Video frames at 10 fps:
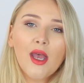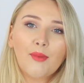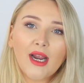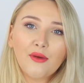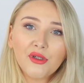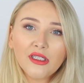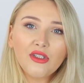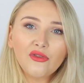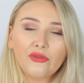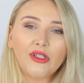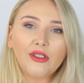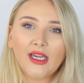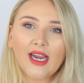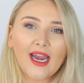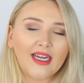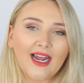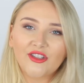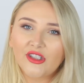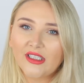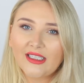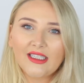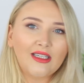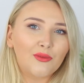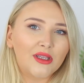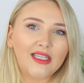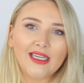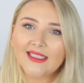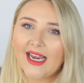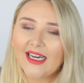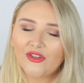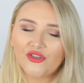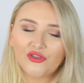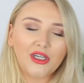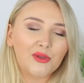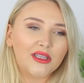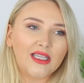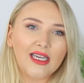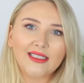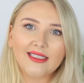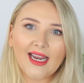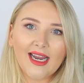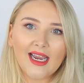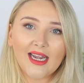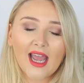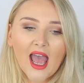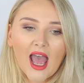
but I really do feel like I can actually eat with this, I can drink with this, and